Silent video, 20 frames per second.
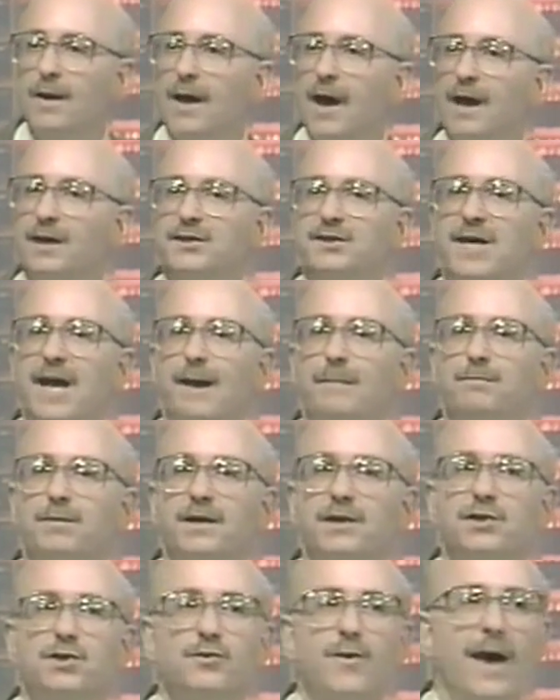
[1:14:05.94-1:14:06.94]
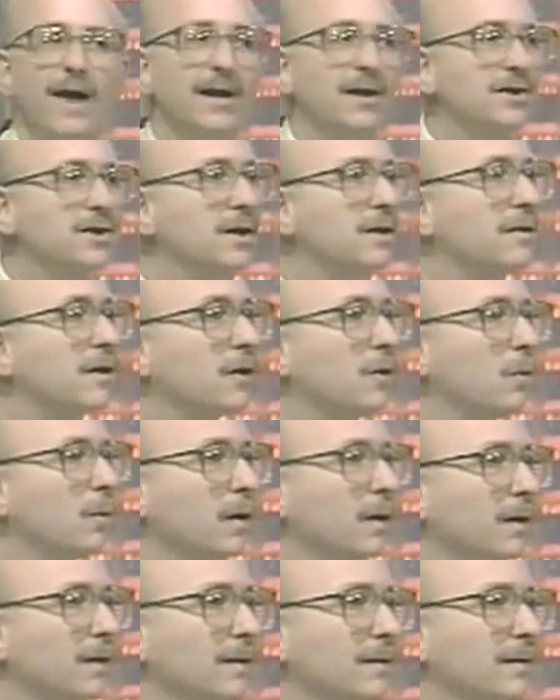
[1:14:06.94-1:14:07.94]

a sampling strategy that'll work.